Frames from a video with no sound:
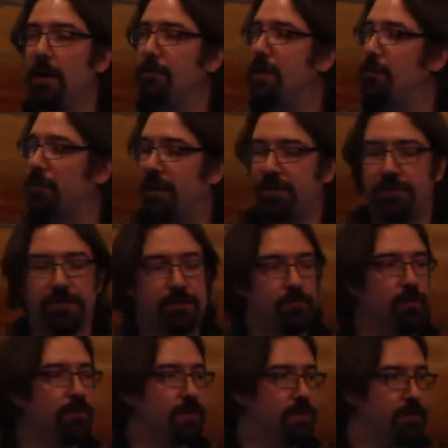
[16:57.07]
people can just
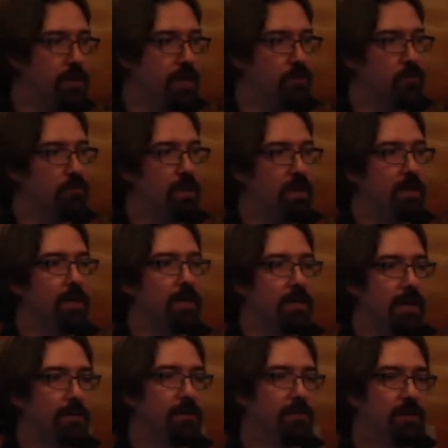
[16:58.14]
move it to JRuby and
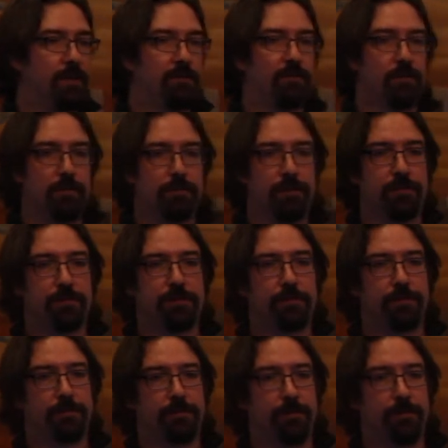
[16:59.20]
get the same sort of boost.